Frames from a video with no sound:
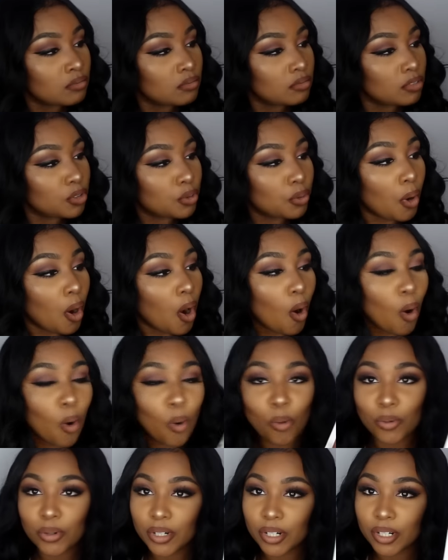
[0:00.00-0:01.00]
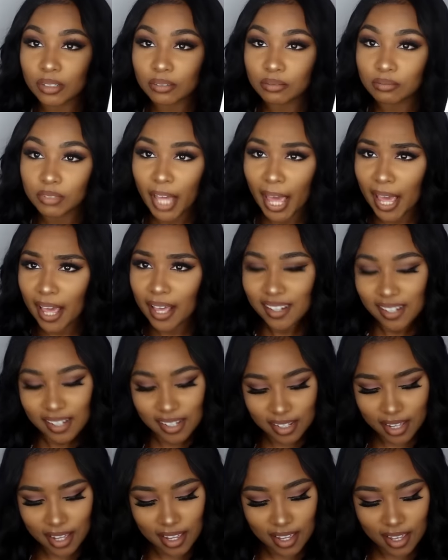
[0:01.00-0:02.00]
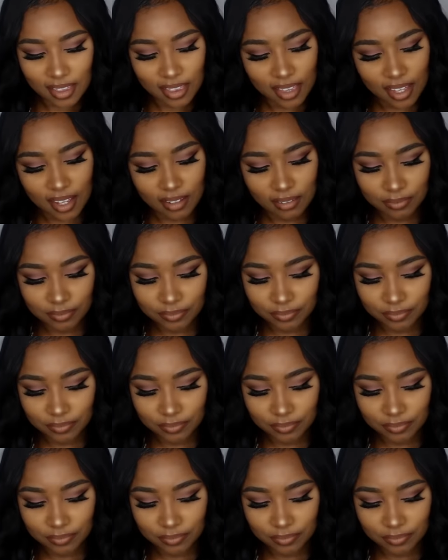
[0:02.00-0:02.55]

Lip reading: little holder case thingy.